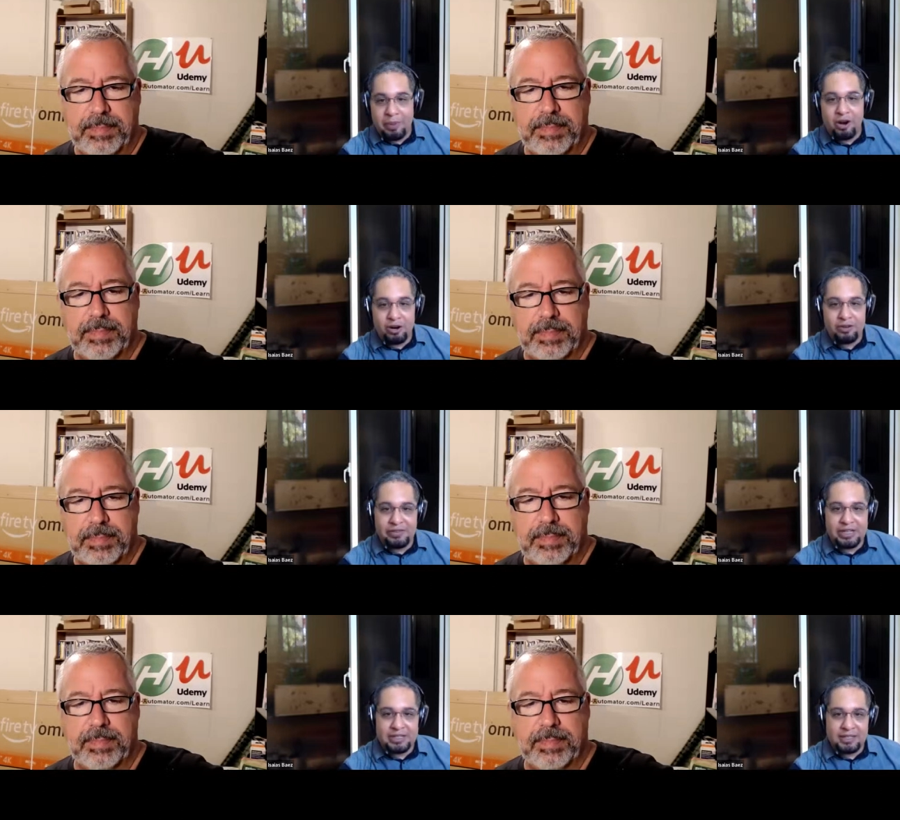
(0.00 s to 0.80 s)
Speaker 1: part
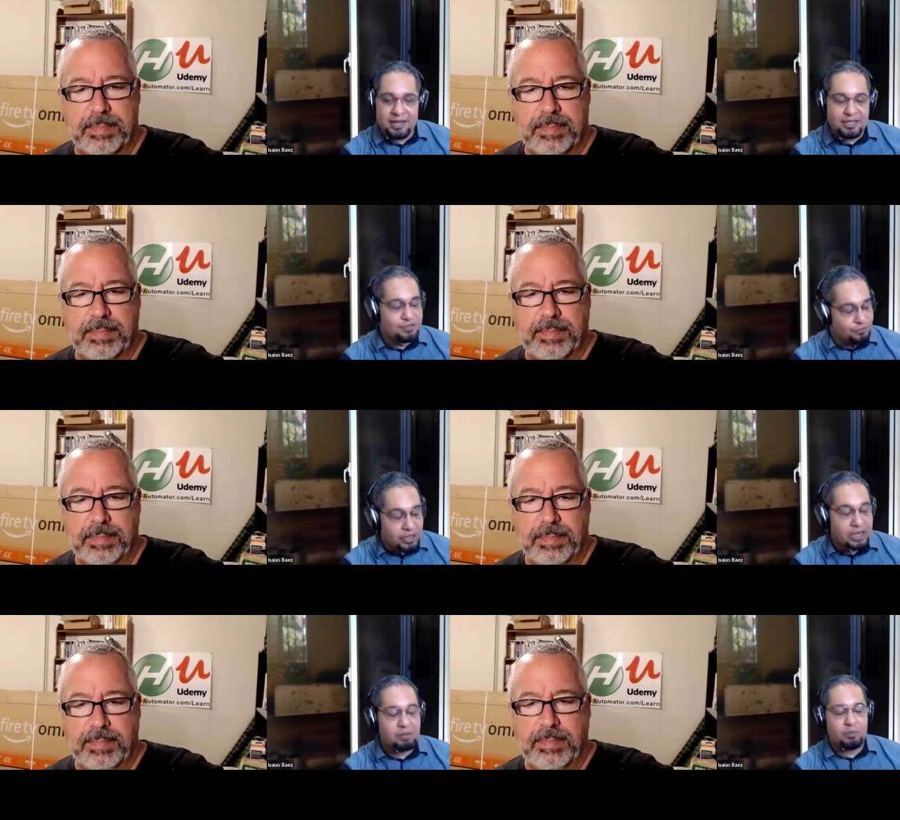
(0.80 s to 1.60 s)
of it that is
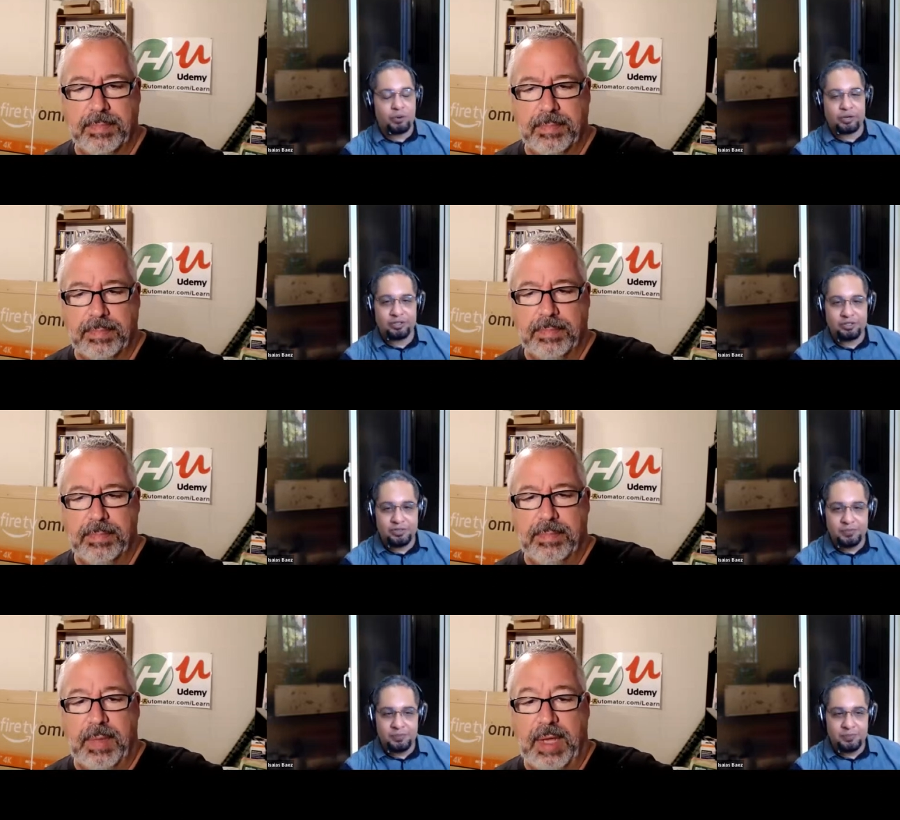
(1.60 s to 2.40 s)
really important.
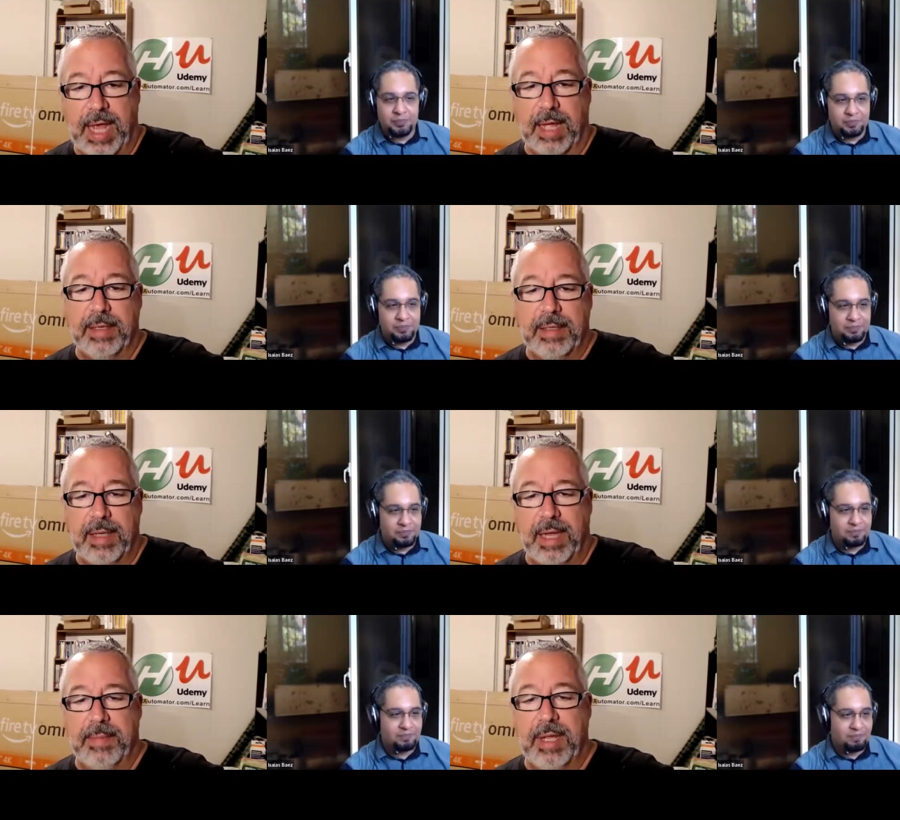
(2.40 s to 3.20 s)
Speaker 2: Yeah.
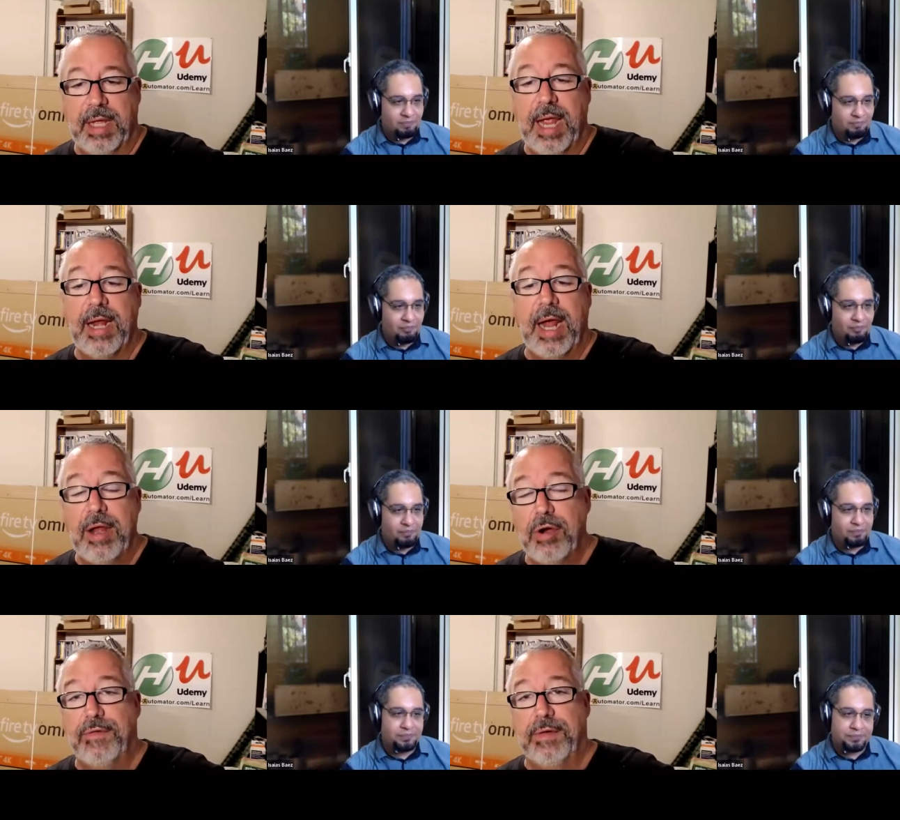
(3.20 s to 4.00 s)
And I
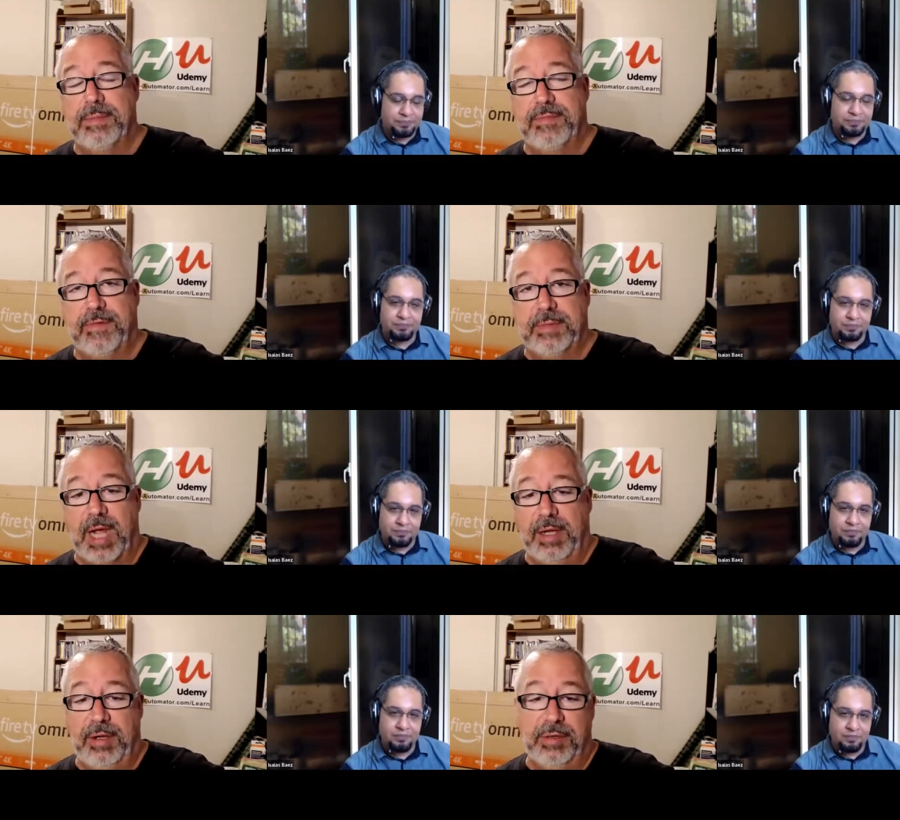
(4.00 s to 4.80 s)
know from
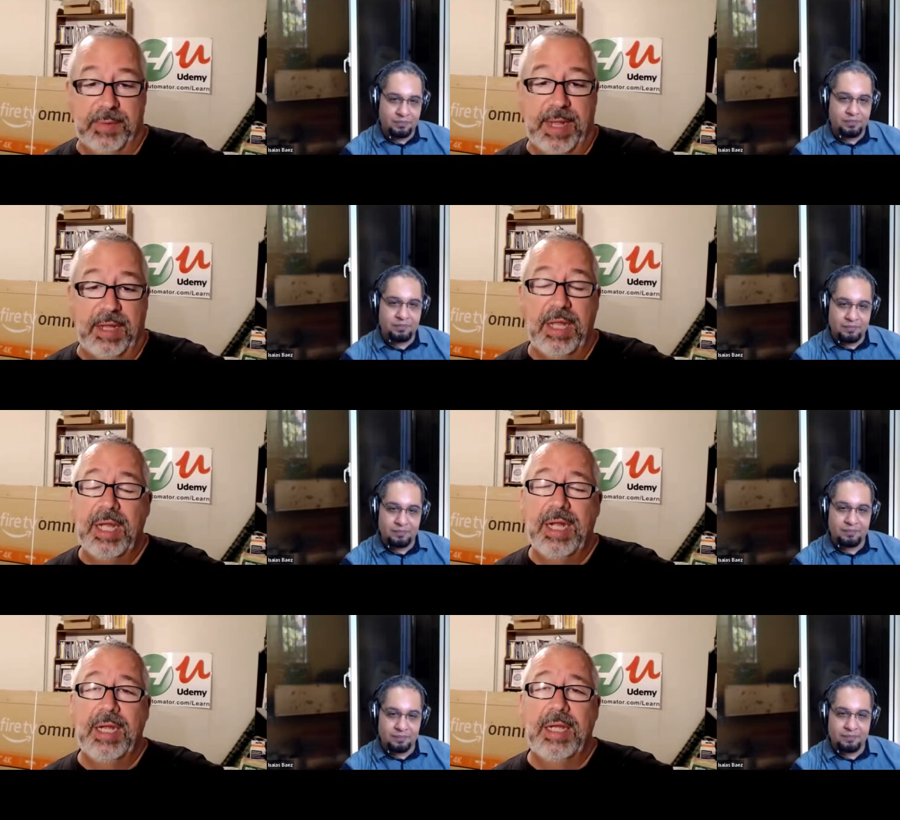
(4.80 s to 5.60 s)
talking to you as well,
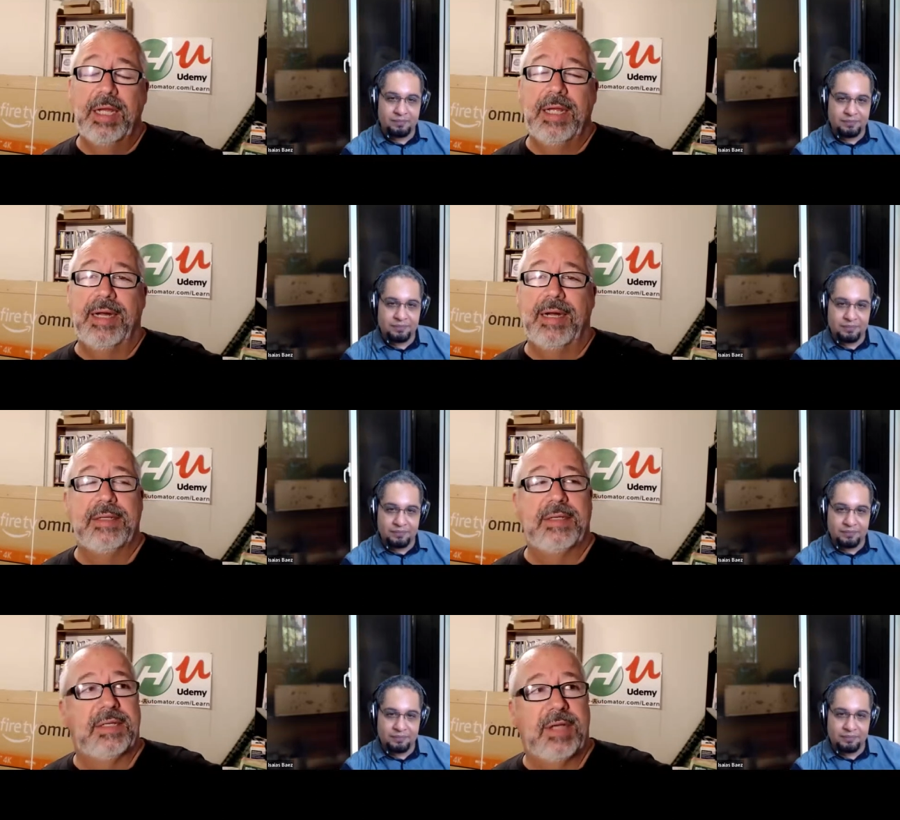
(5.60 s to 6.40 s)

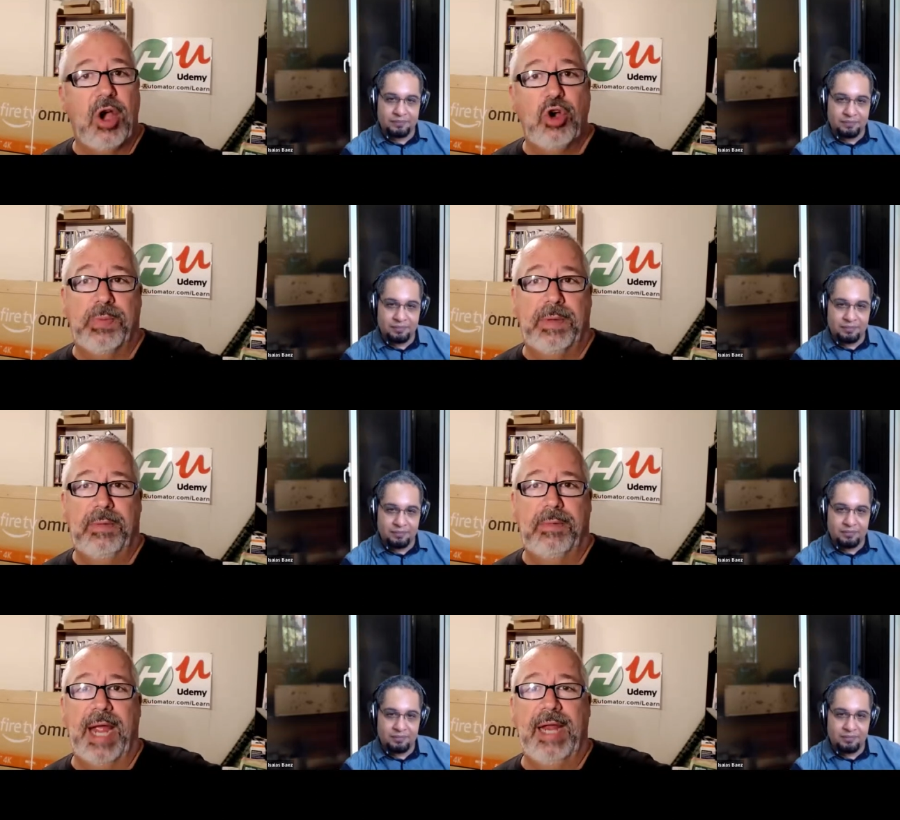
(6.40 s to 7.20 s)
scope,
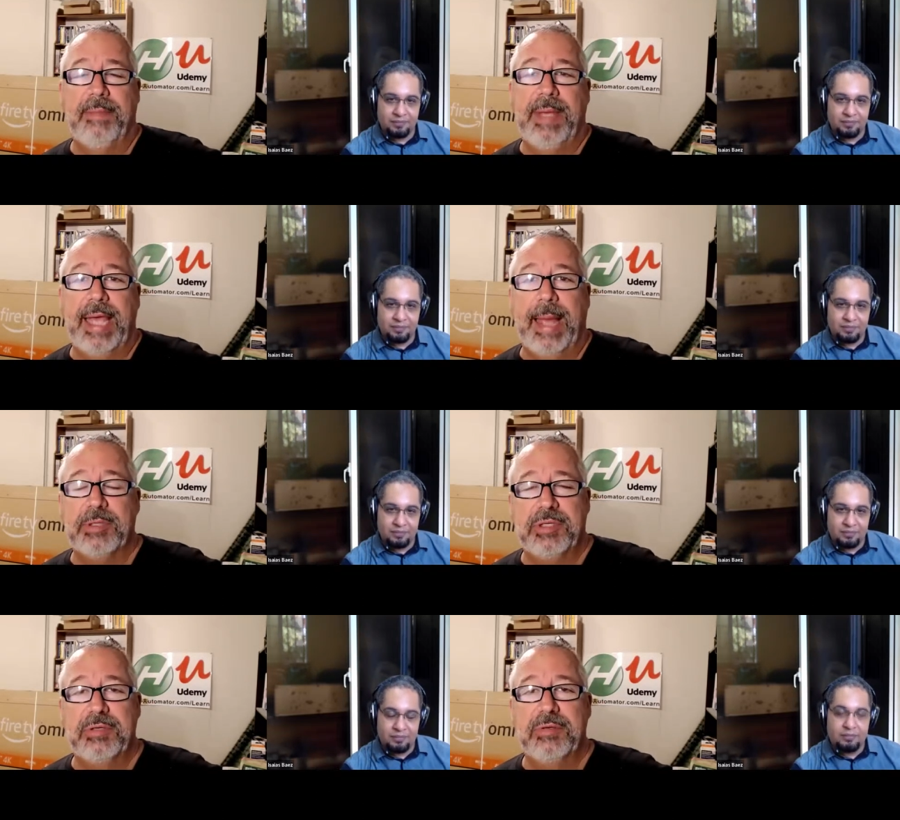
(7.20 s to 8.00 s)
right? Being
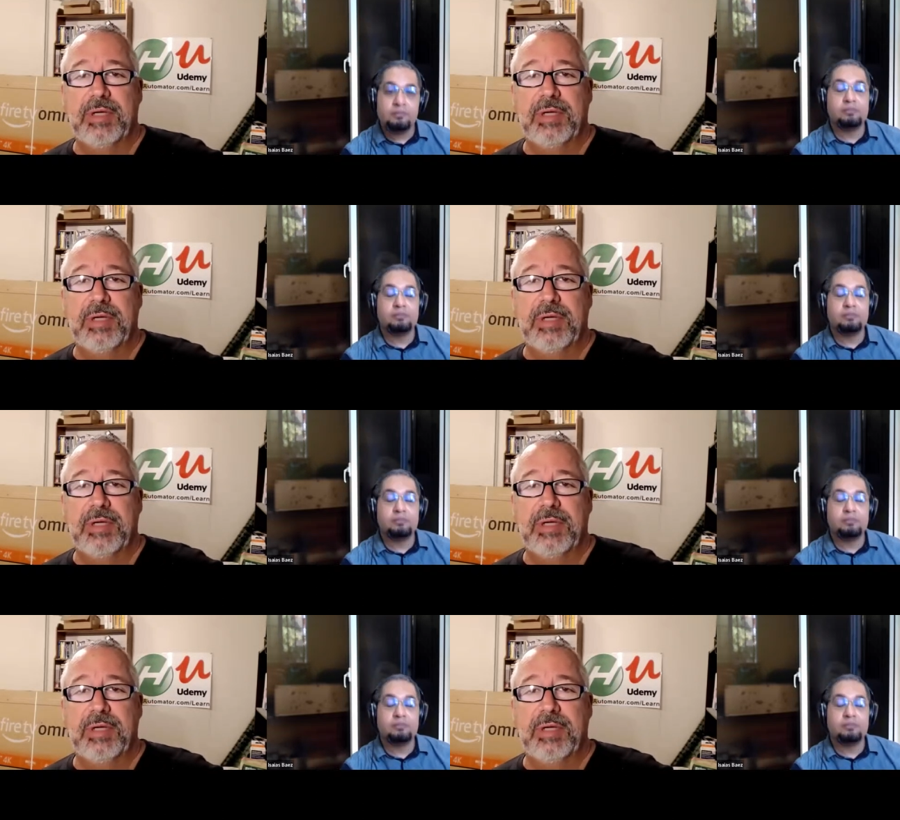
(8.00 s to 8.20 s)
able to